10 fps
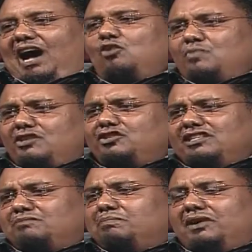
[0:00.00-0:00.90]
How much
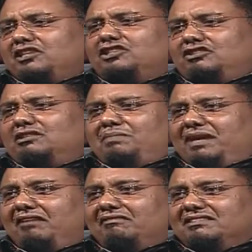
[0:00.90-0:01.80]
is personal
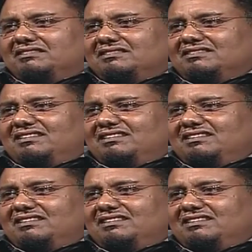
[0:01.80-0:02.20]
appearance